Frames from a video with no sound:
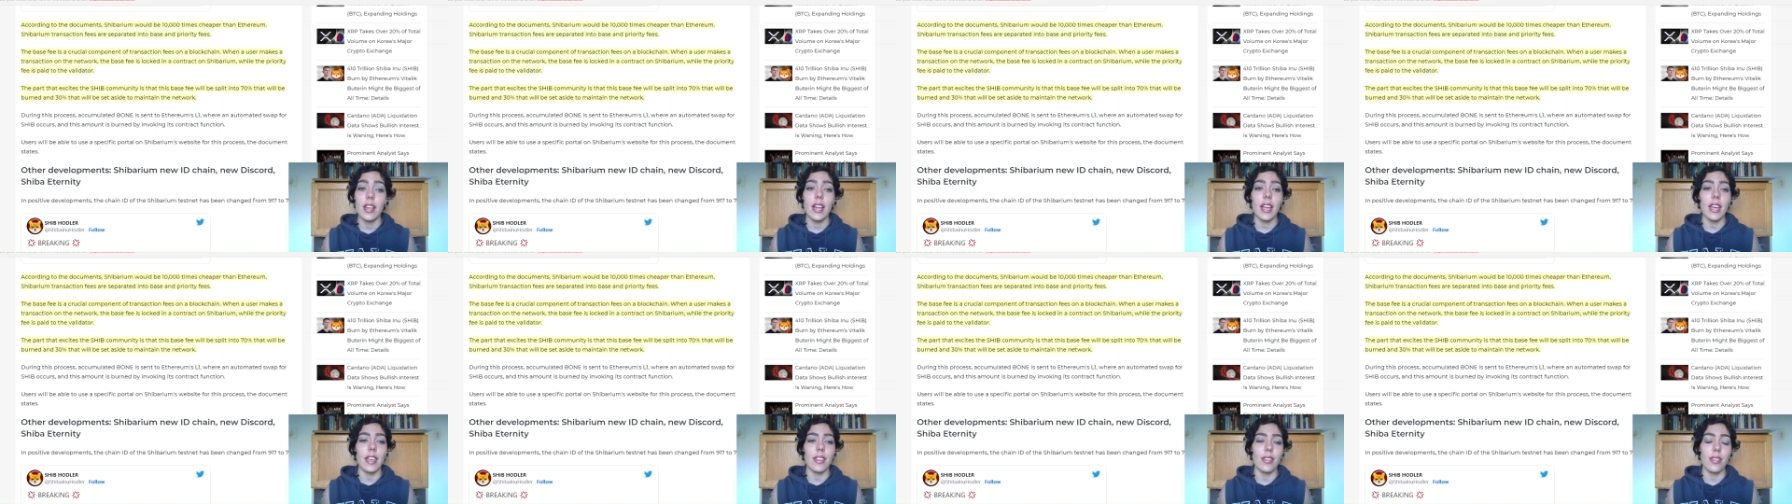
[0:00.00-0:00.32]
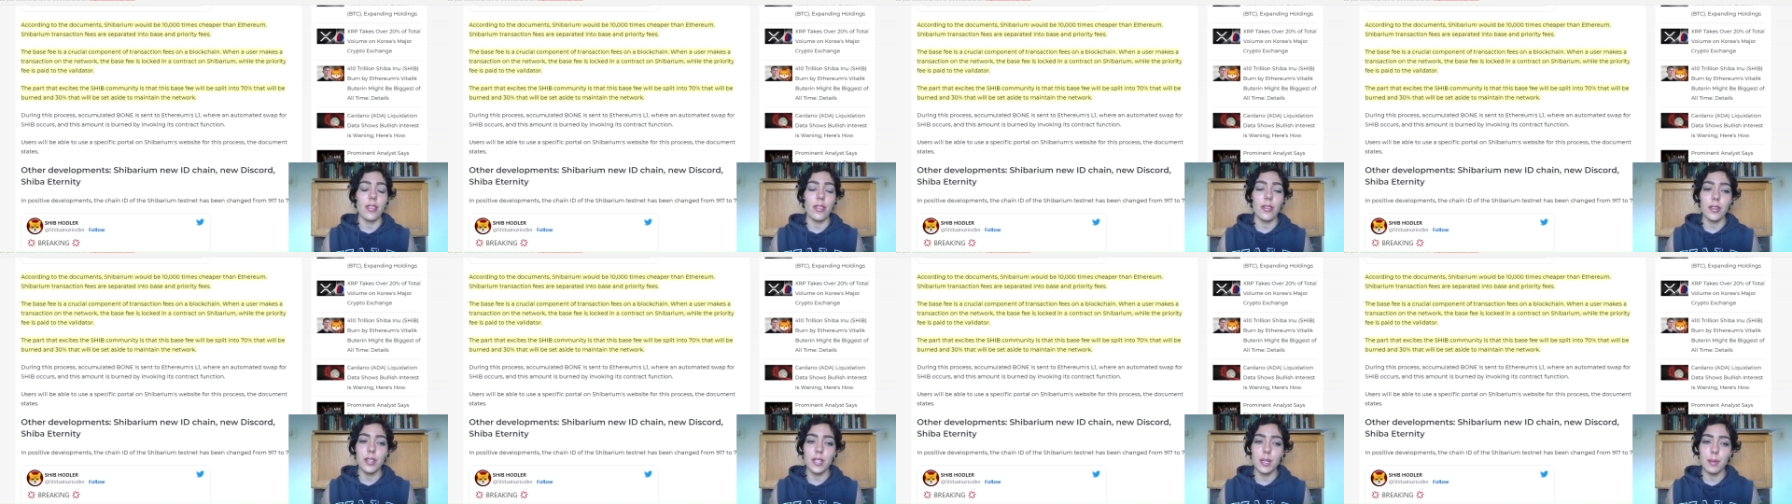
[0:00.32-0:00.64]
and
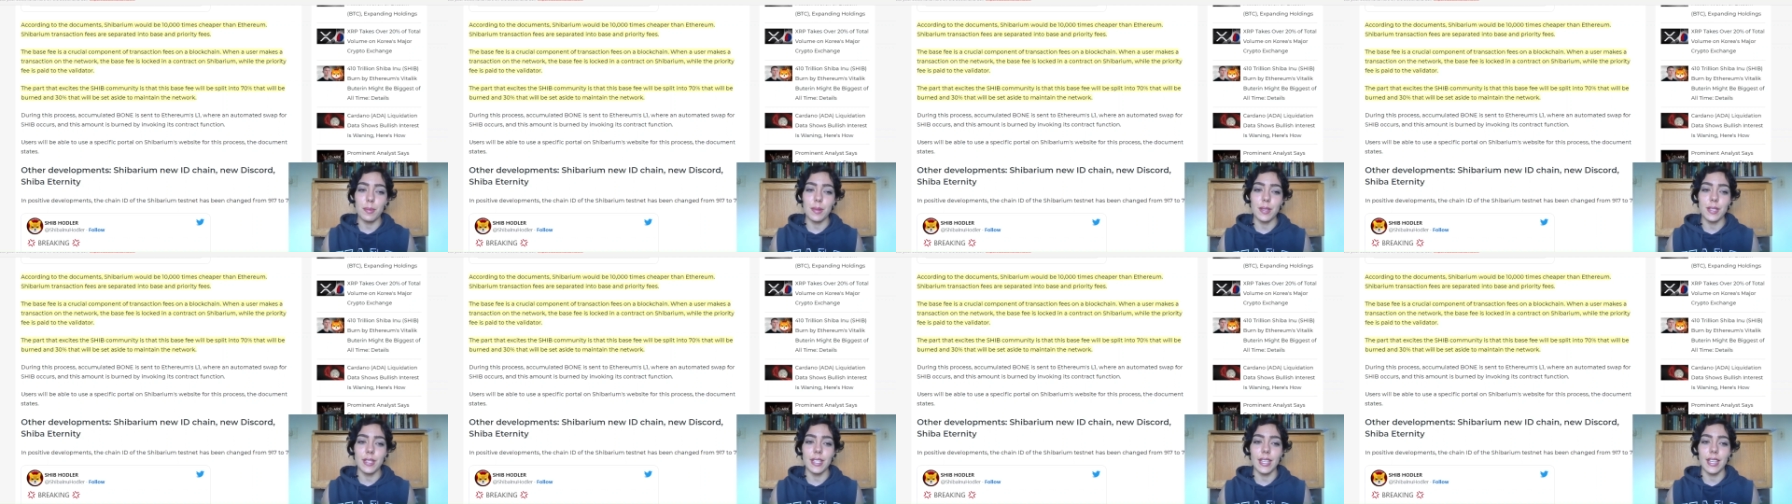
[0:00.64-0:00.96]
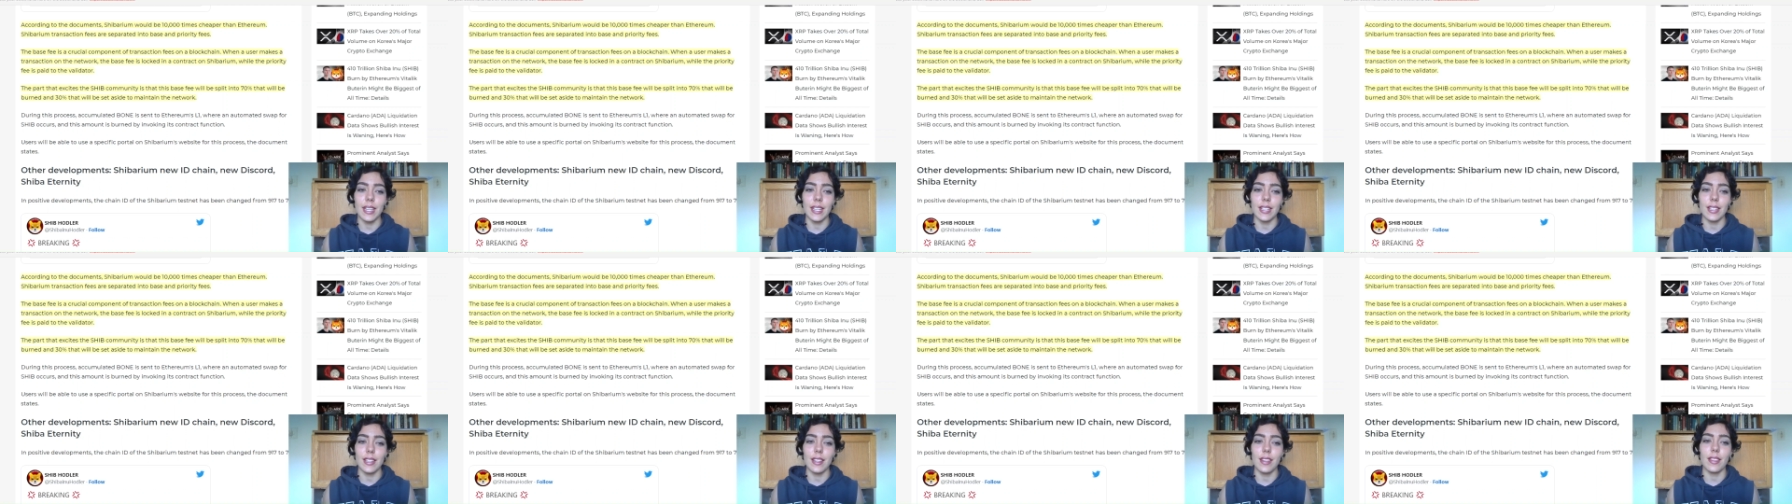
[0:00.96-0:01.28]
thirty
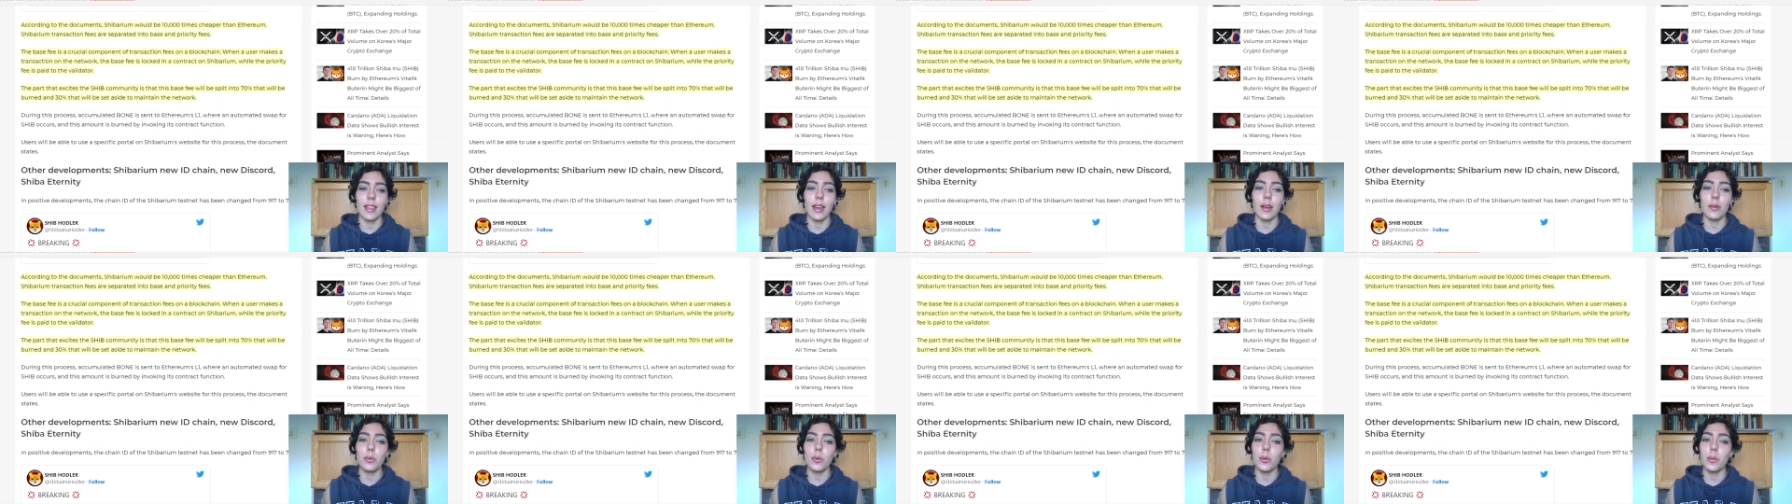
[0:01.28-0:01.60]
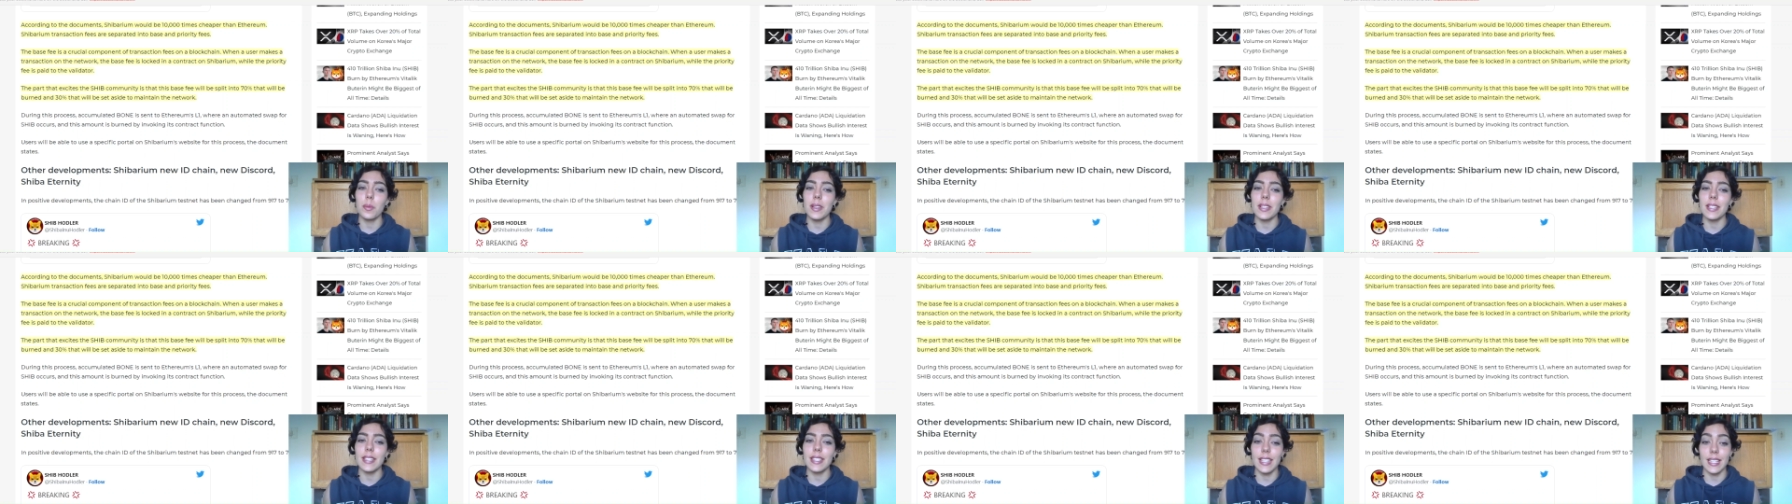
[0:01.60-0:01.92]
percent that will
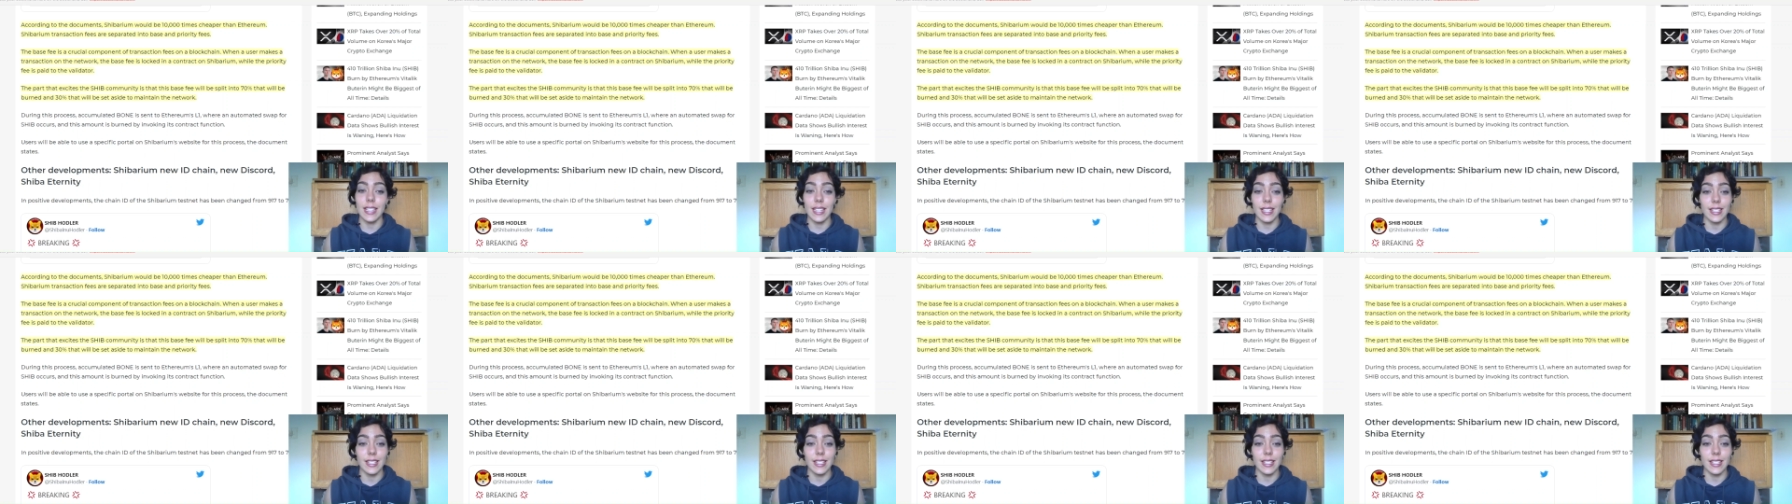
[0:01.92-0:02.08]
be set